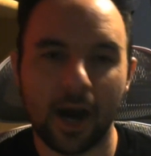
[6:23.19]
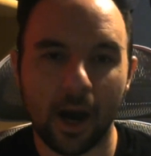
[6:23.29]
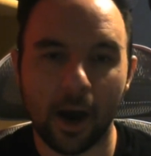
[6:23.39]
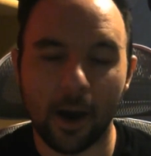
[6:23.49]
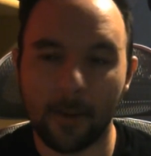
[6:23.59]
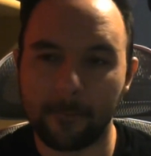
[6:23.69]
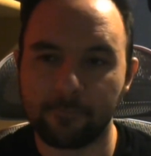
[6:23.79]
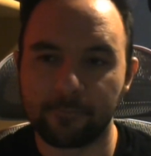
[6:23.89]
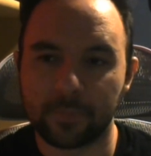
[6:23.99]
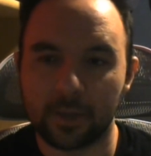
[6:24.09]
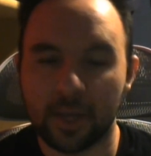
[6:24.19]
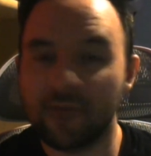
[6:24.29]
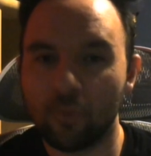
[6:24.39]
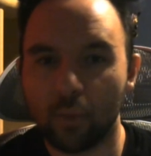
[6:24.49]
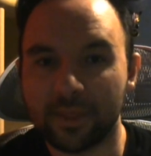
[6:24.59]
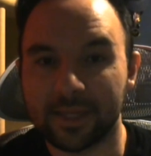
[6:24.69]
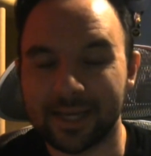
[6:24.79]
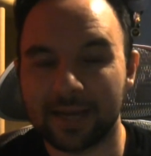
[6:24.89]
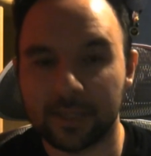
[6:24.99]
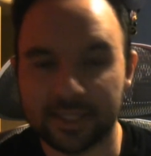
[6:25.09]
Um, even with the
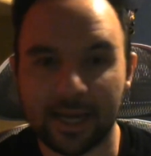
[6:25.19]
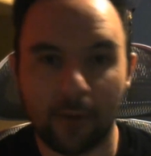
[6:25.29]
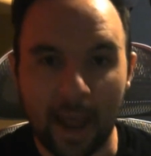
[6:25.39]
deck list now